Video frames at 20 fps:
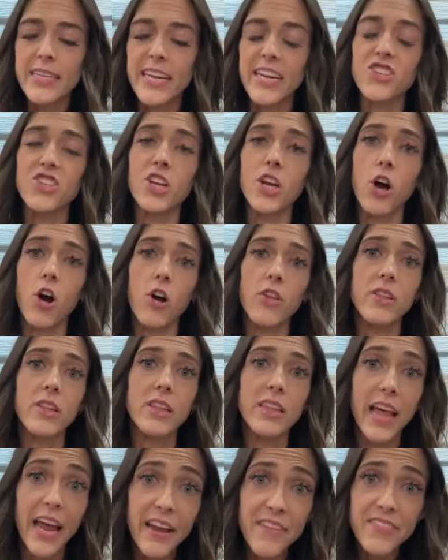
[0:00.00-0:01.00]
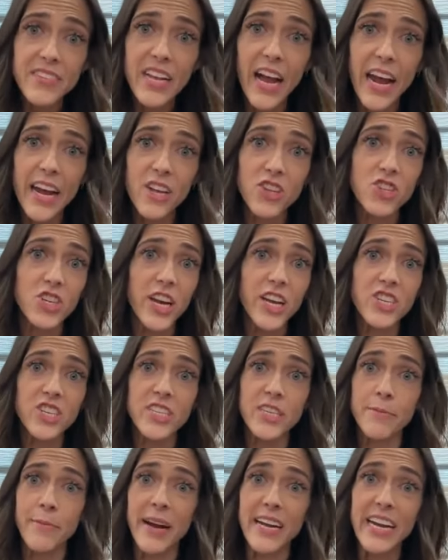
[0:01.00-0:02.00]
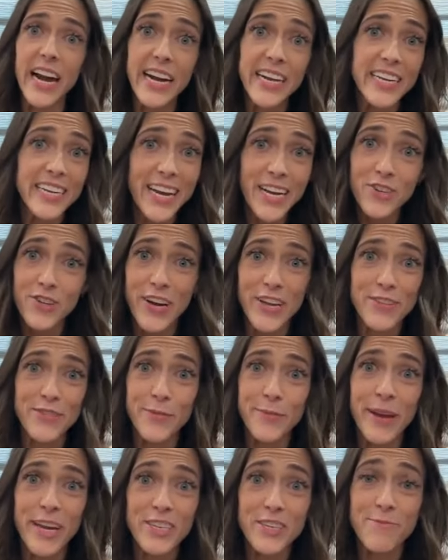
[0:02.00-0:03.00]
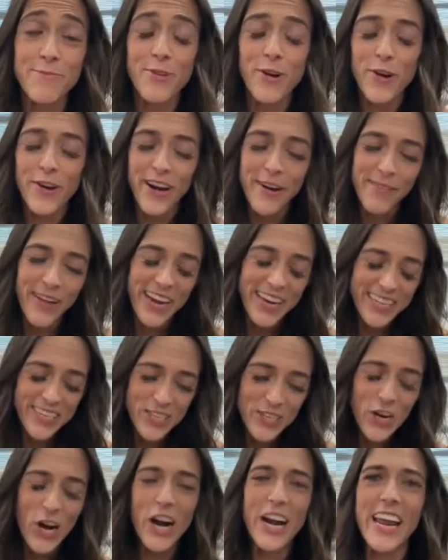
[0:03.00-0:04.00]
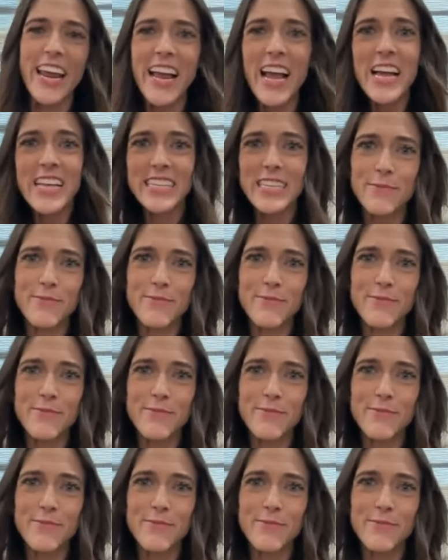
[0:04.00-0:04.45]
teaching all the lifestyle changes in my ninety day transformation program that is starting